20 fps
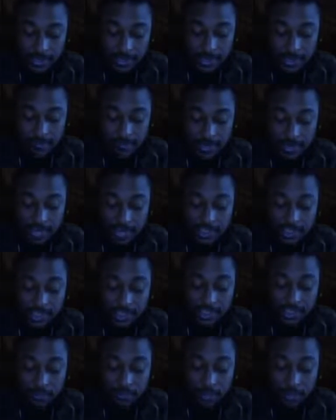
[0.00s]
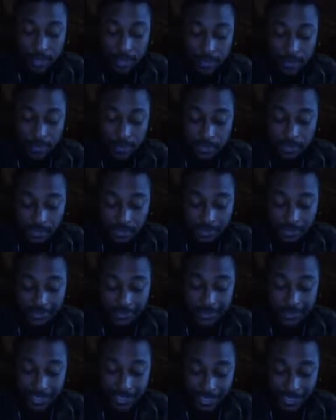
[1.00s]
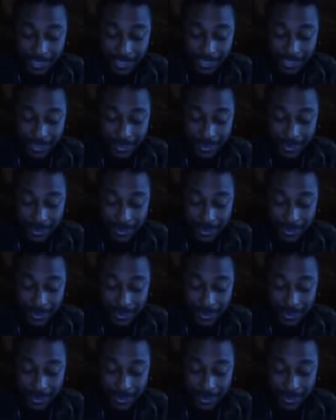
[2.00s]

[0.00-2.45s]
That man shall bear his sin.